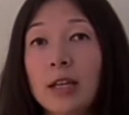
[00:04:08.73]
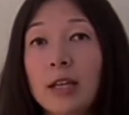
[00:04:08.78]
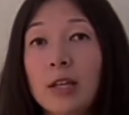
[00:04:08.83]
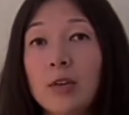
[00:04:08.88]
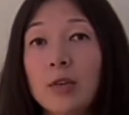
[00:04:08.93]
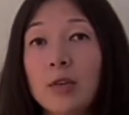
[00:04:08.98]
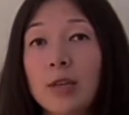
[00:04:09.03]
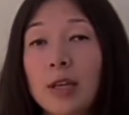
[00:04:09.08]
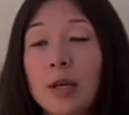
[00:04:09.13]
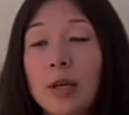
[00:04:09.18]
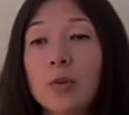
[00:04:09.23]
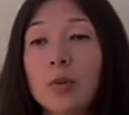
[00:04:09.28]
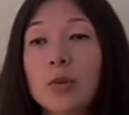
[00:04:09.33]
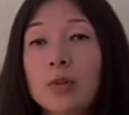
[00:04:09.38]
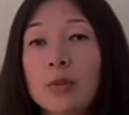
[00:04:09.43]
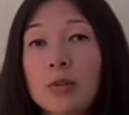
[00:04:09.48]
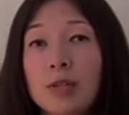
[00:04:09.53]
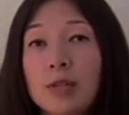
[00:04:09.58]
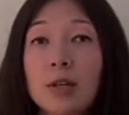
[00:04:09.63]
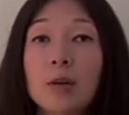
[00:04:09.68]
that you think will
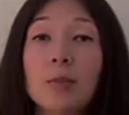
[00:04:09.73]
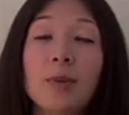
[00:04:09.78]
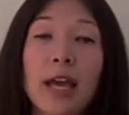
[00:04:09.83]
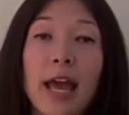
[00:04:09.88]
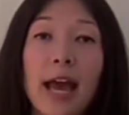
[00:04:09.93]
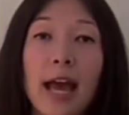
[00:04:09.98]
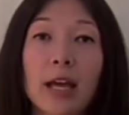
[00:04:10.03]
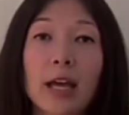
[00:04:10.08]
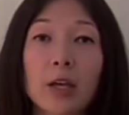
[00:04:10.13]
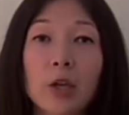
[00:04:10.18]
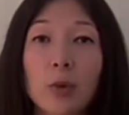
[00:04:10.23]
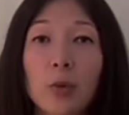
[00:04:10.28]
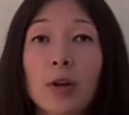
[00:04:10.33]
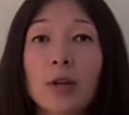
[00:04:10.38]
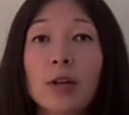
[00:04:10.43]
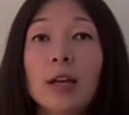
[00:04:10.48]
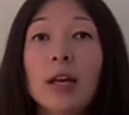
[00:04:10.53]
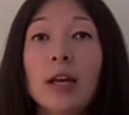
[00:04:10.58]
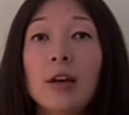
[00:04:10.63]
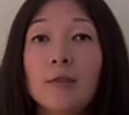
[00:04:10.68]
still be
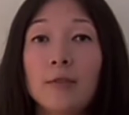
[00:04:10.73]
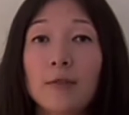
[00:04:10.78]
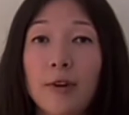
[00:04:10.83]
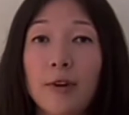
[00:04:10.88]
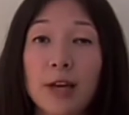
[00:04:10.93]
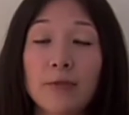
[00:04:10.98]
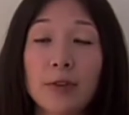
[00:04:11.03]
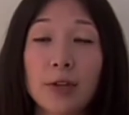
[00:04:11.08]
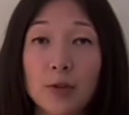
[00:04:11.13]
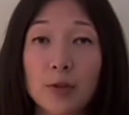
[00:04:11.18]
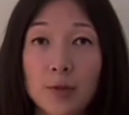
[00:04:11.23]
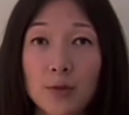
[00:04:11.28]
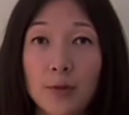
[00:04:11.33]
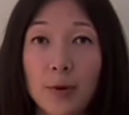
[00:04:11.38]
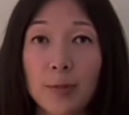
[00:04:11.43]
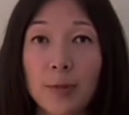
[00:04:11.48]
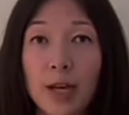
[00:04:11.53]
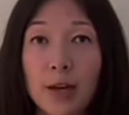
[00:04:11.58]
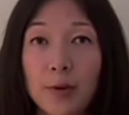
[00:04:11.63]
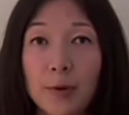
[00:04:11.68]
accurate 5 years
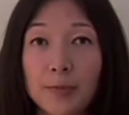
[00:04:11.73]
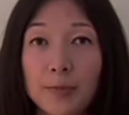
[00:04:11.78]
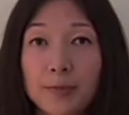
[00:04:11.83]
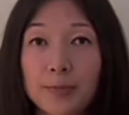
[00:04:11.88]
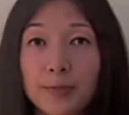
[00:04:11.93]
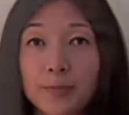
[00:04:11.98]
from now.